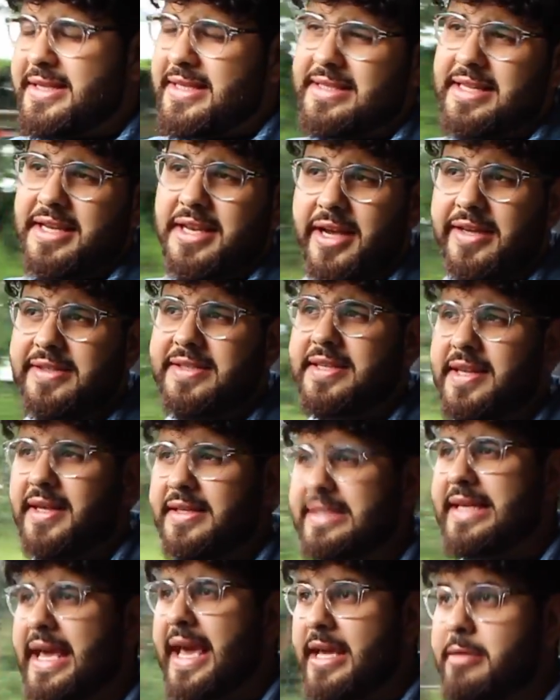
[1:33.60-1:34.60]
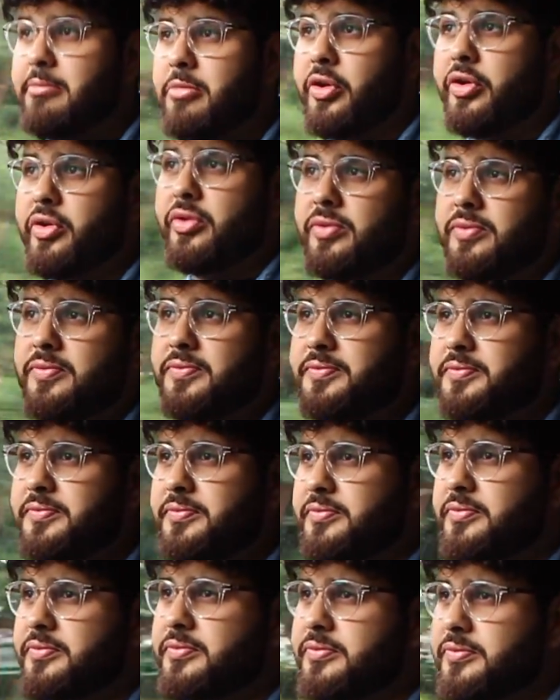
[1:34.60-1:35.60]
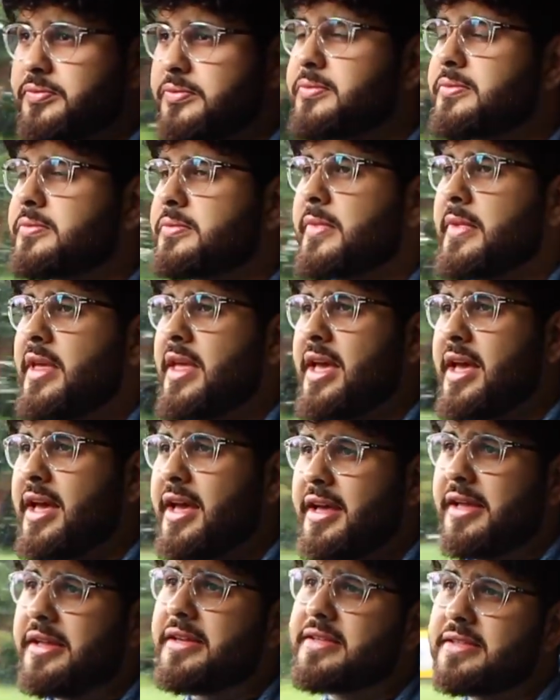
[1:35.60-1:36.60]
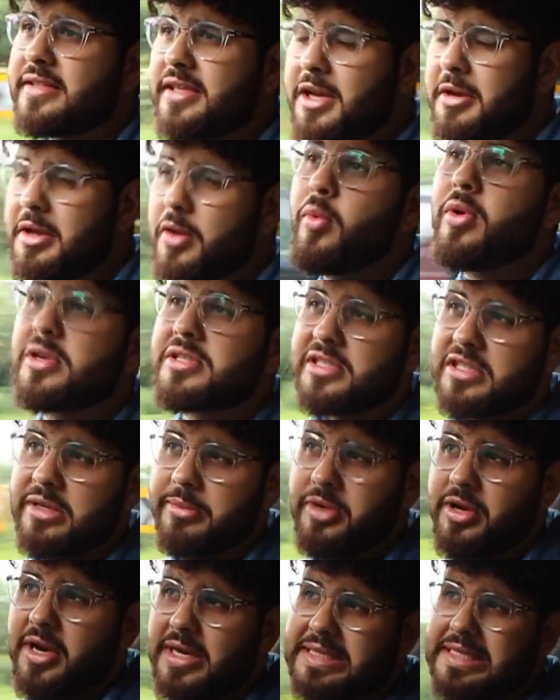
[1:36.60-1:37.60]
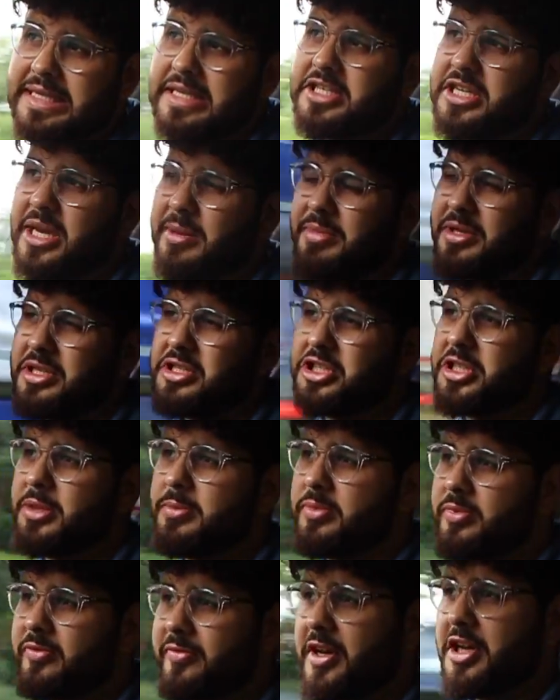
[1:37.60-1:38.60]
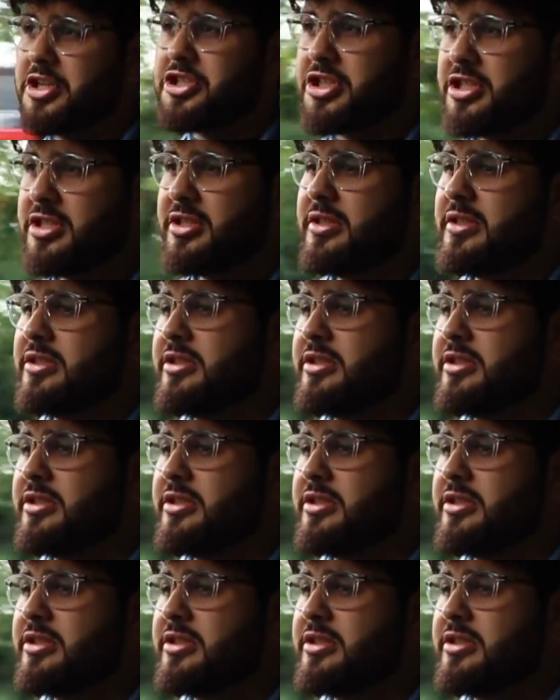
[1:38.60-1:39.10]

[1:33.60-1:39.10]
the 1998 model, and it was a WRC Championship version.